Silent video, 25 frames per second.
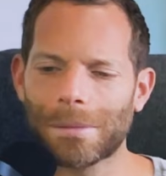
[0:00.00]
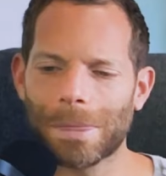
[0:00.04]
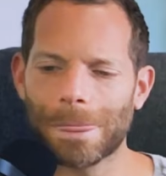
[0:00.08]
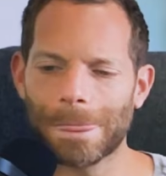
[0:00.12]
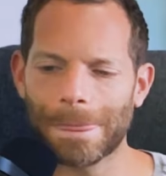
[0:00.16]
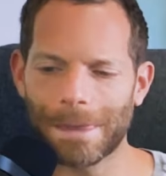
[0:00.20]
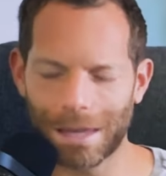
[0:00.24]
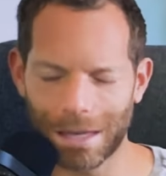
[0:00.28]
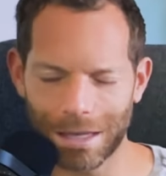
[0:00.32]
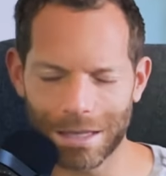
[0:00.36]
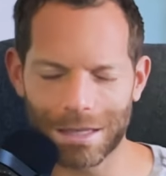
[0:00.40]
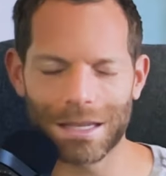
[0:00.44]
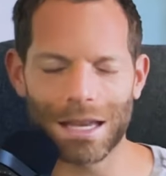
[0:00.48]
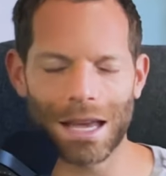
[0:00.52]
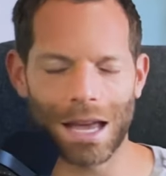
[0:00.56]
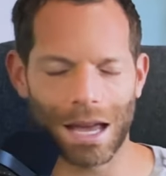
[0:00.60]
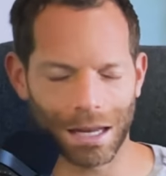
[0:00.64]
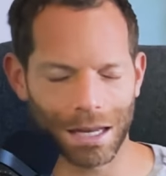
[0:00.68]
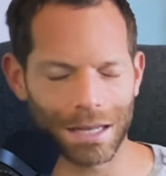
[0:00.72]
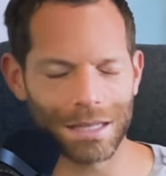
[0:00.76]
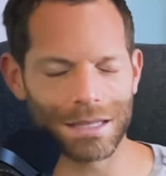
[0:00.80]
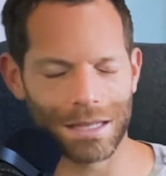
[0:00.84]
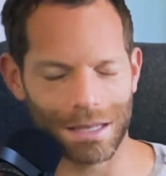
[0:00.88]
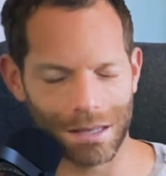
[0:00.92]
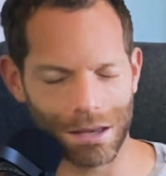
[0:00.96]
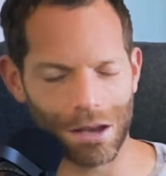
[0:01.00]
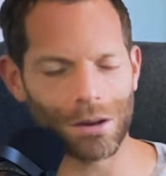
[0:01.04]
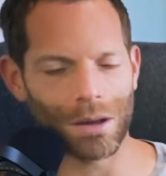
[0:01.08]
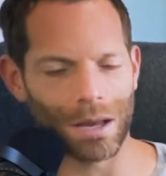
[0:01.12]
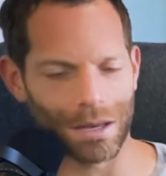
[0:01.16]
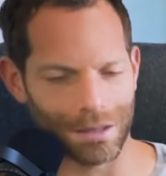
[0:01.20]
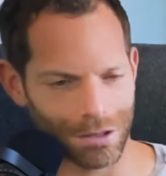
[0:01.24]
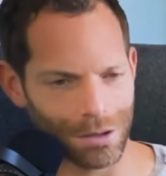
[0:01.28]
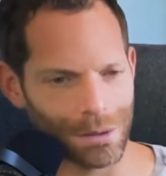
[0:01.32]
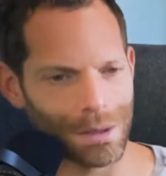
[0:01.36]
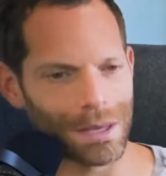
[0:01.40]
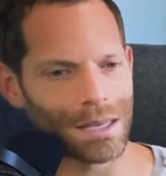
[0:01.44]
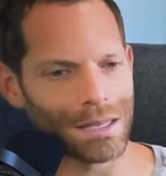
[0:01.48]
he's saying, I guess he, okay,
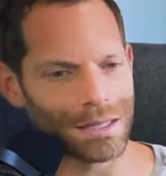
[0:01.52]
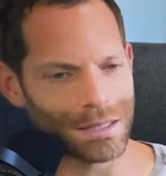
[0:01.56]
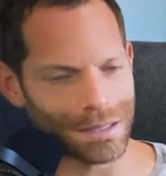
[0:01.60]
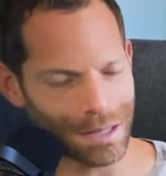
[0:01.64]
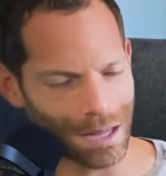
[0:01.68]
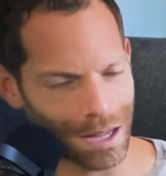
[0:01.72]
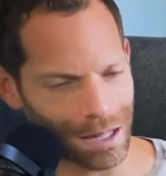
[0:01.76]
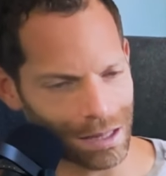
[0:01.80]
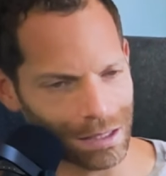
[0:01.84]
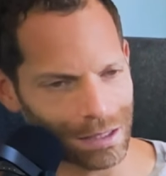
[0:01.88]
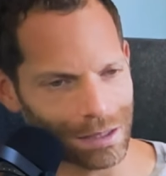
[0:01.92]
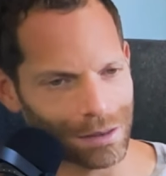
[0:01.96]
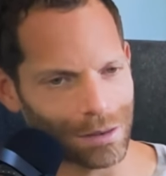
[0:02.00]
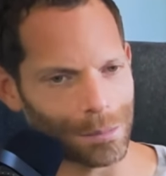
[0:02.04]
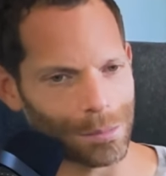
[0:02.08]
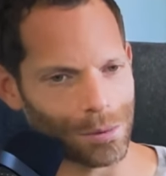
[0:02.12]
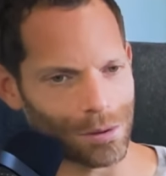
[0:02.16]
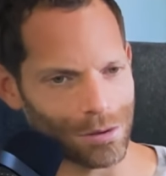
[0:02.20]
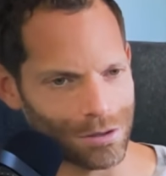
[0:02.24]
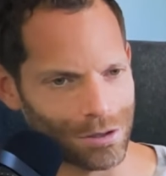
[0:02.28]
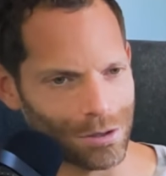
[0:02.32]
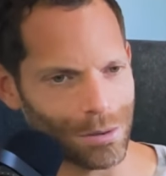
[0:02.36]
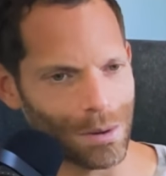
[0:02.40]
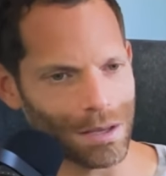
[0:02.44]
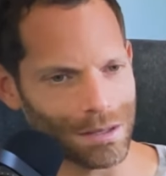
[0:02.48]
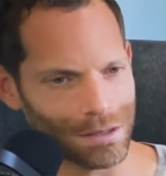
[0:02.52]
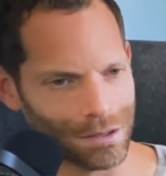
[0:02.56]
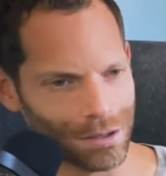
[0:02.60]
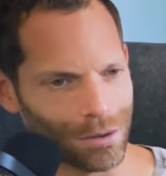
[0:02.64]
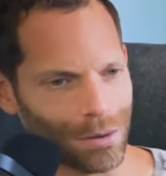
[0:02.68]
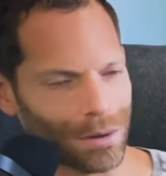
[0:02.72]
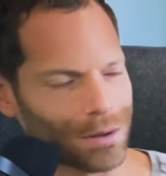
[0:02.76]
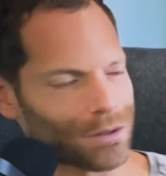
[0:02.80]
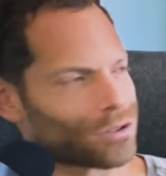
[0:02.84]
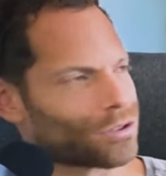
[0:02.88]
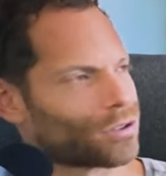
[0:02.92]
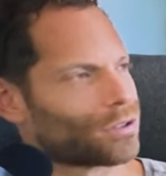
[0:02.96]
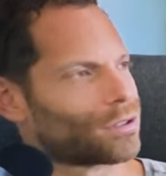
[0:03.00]
so he's telling the person who asked the
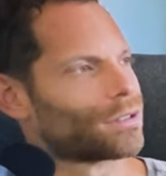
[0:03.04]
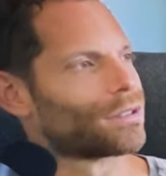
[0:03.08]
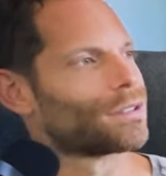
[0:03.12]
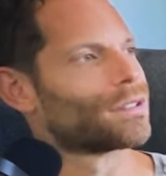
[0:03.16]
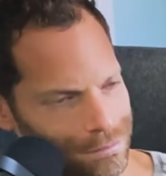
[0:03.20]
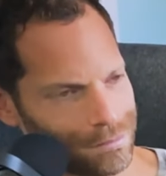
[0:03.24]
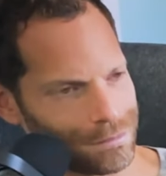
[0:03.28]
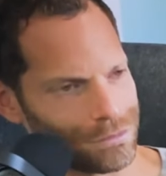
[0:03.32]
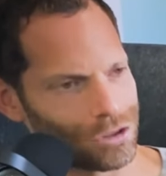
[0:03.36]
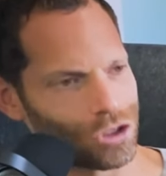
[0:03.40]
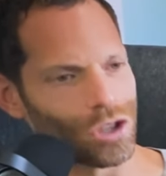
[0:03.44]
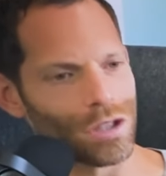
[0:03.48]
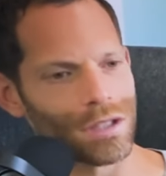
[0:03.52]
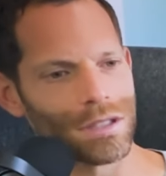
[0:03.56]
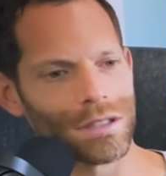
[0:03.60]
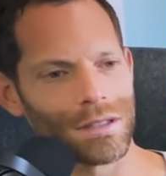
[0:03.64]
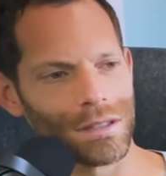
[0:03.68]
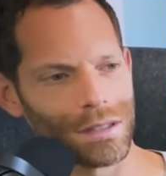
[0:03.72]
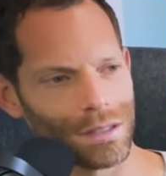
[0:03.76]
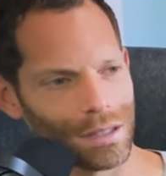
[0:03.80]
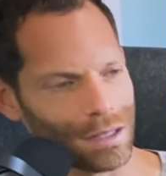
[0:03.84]
question, just